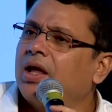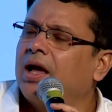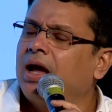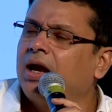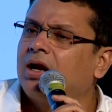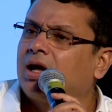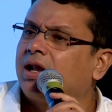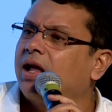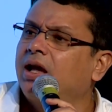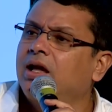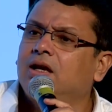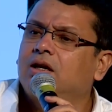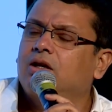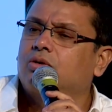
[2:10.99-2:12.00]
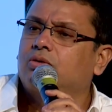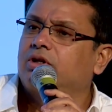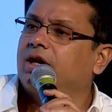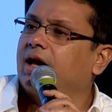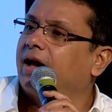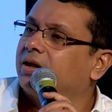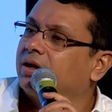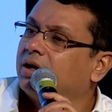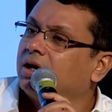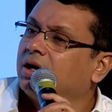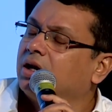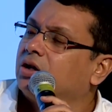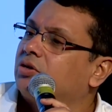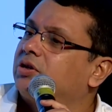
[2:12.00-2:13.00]
and align it to
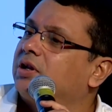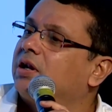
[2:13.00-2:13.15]
the